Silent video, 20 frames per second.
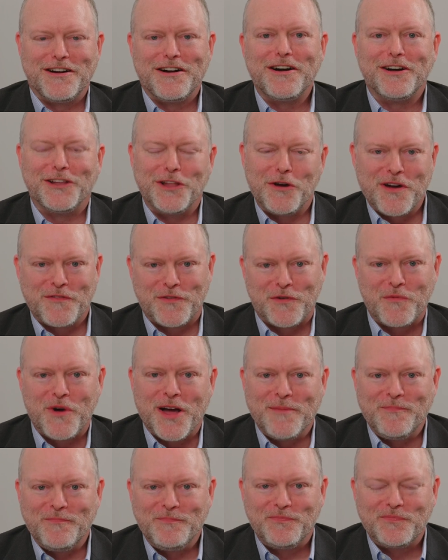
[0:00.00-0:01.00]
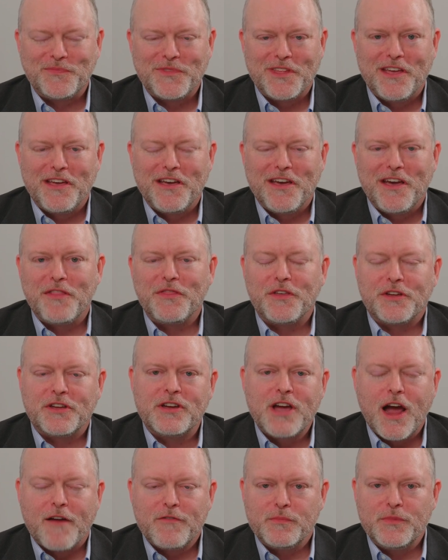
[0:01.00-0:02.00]
Hello, everyone. The
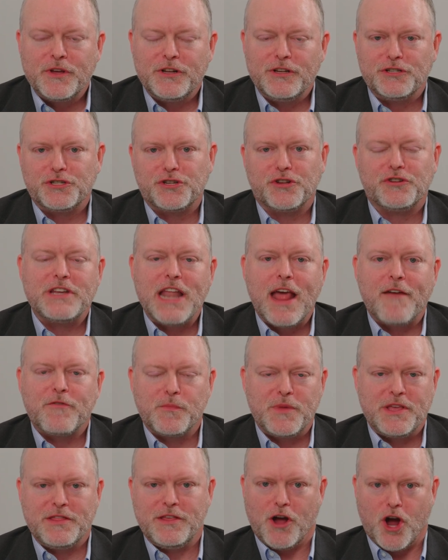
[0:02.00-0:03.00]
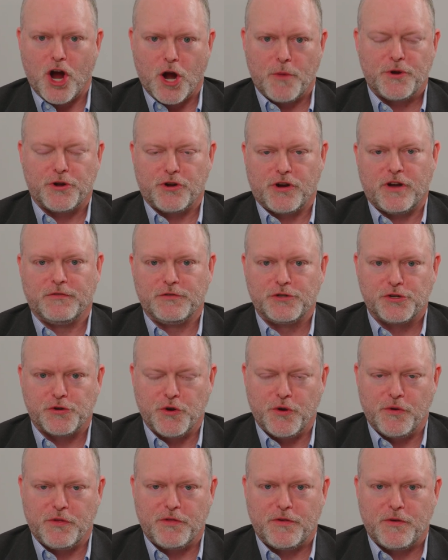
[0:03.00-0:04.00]
government should never be the arbiter of
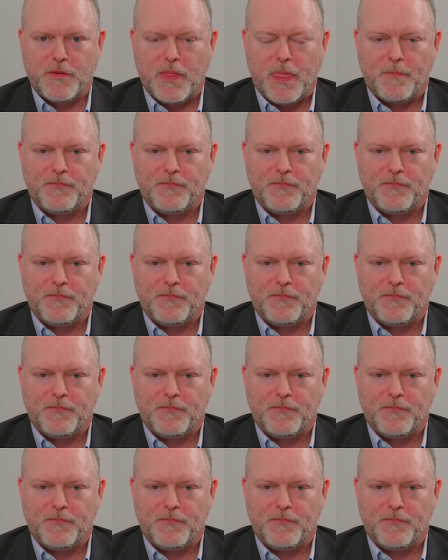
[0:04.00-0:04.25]
truth.